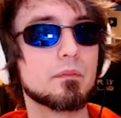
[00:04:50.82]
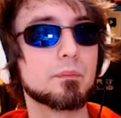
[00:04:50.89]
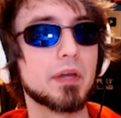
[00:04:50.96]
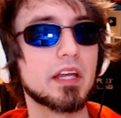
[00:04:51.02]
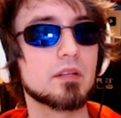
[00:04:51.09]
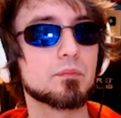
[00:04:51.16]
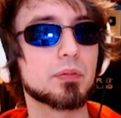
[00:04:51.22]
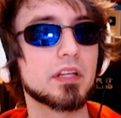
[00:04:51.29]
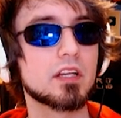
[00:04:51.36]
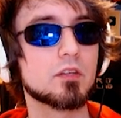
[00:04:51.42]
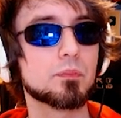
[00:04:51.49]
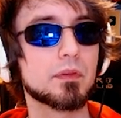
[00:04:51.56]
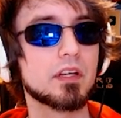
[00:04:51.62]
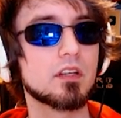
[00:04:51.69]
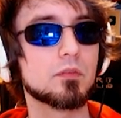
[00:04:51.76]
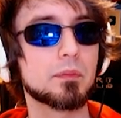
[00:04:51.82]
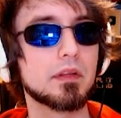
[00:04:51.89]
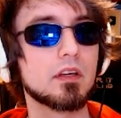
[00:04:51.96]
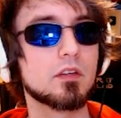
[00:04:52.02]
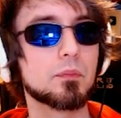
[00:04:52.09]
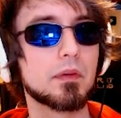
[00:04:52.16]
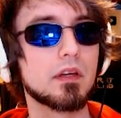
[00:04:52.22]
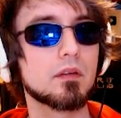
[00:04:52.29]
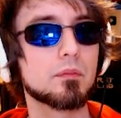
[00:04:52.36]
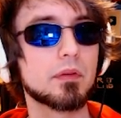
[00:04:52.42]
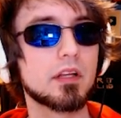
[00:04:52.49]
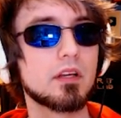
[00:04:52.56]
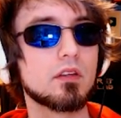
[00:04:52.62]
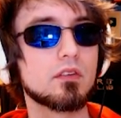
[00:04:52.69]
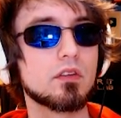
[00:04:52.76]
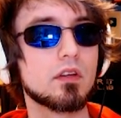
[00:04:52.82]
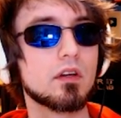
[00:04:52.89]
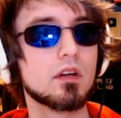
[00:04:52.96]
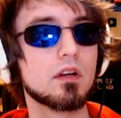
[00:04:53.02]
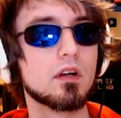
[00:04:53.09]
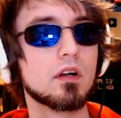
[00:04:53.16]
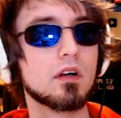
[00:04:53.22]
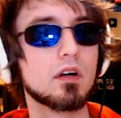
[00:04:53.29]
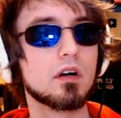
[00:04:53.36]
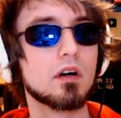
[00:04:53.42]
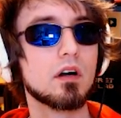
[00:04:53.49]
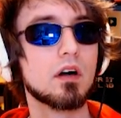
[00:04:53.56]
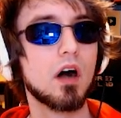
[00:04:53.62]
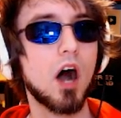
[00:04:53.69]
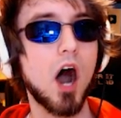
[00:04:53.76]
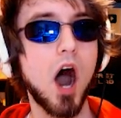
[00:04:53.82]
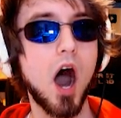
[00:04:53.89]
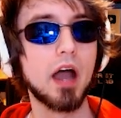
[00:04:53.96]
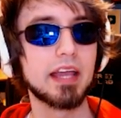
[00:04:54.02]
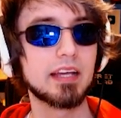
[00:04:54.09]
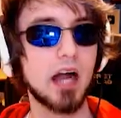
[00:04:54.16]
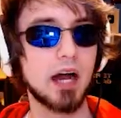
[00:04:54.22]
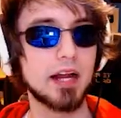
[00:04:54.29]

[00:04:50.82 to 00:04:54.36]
Pete, please, please, please, Pete, please. Oh, he got